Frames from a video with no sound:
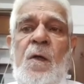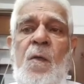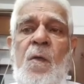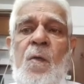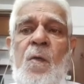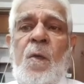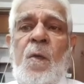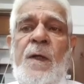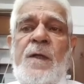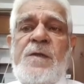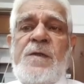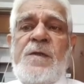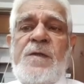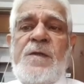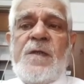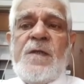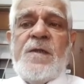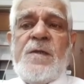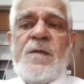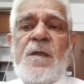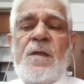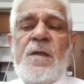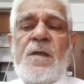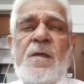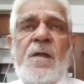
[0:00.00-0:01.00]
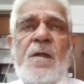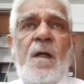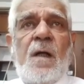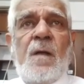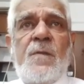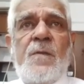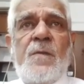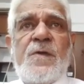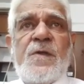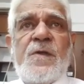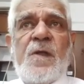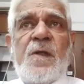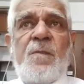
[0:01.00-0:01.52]
White chestnut
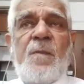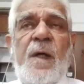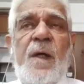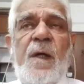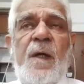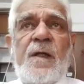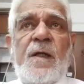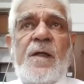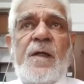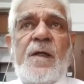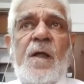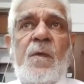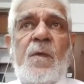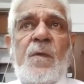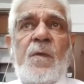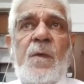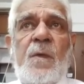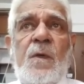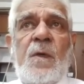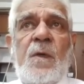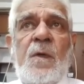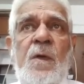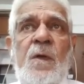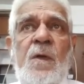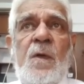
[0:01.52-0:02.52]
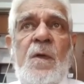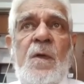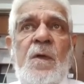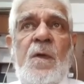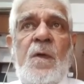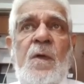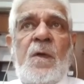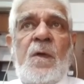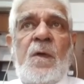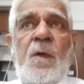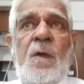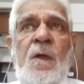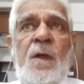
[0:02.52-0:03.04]
calms the mind down.
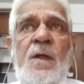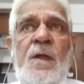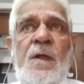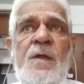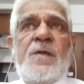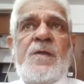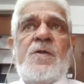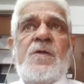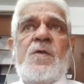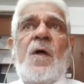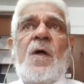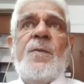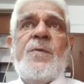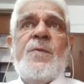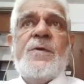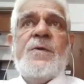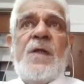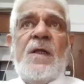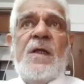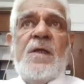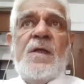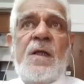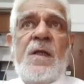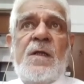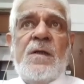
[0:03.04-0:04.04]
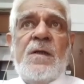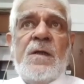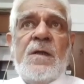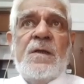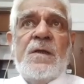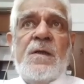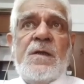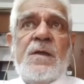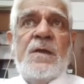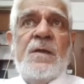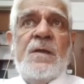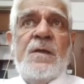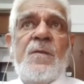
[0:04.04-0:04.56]
It stops that inner
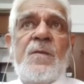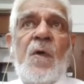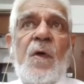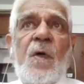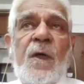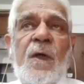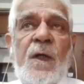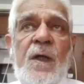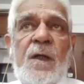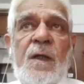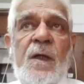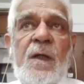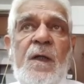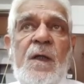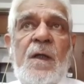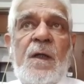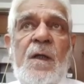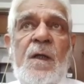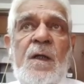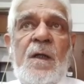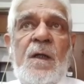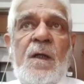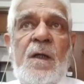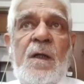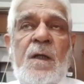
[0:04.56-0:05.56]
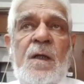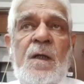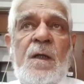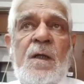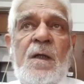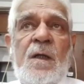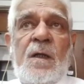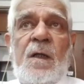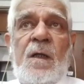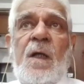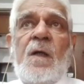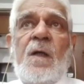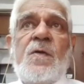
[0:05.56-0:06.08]
turmoil,
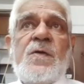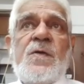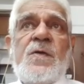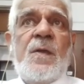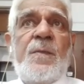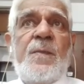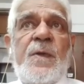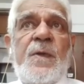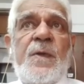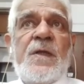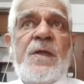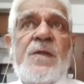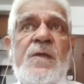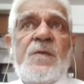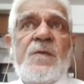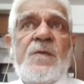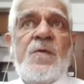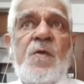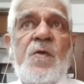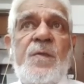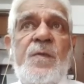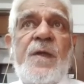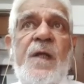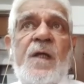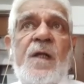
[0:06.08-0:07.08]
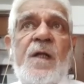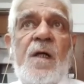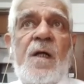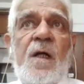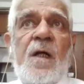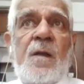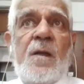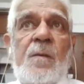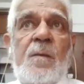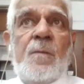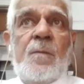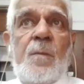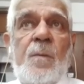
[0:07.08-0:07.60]
allows a person to be
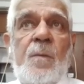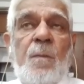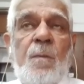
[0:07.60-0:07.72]
calm.